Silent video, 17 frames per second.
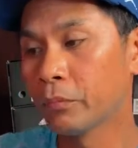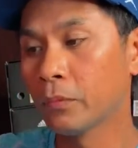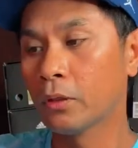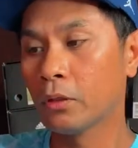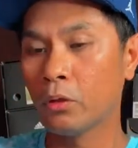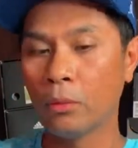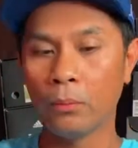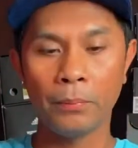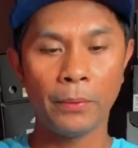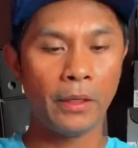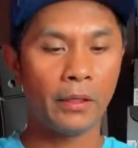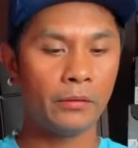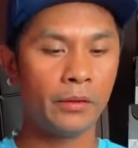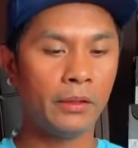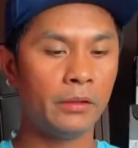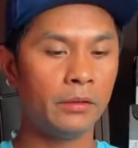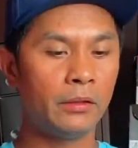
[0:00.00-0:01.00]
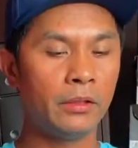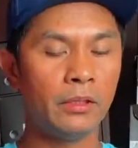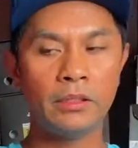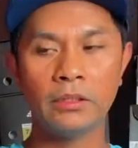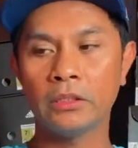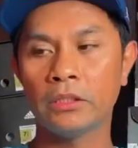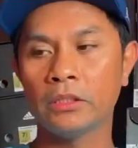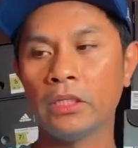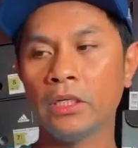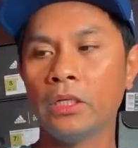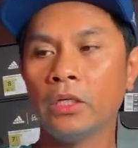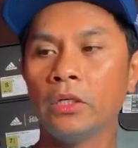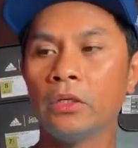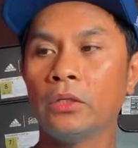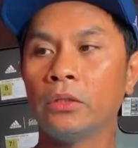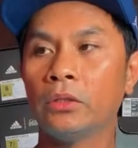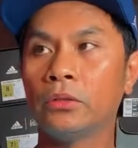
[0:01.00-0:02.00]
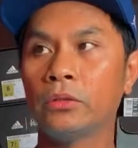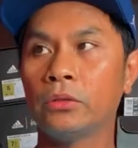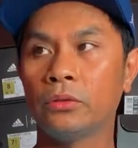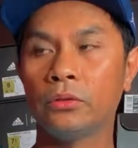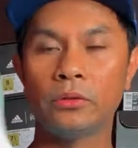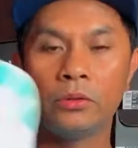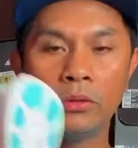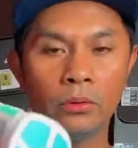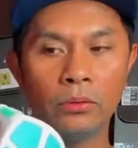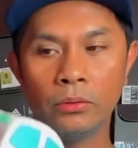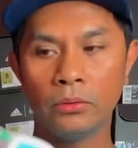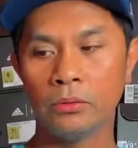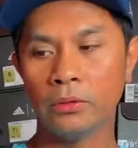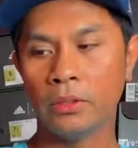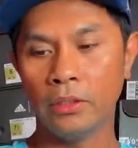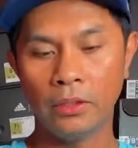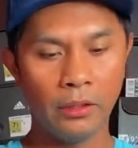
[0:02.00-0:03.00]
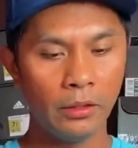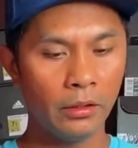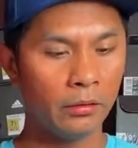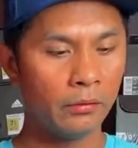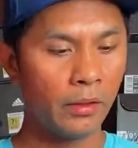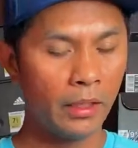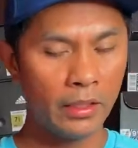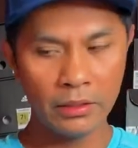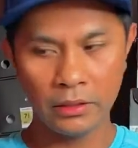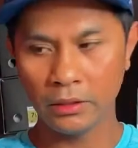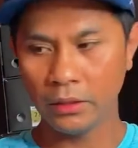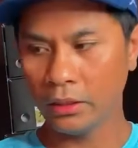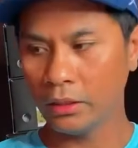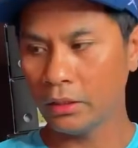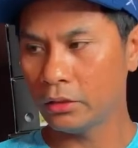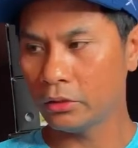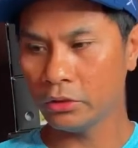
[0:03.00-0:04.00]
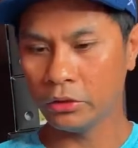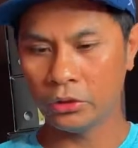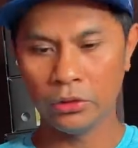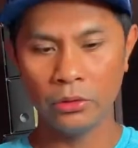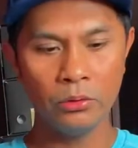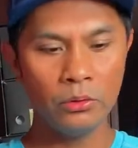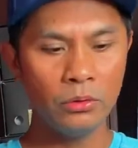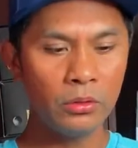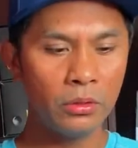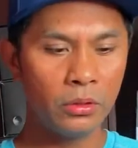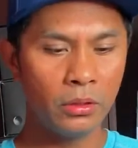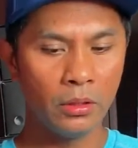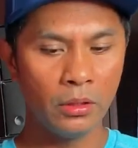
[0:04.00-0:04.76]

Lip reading: Comparing this to the racing shoes,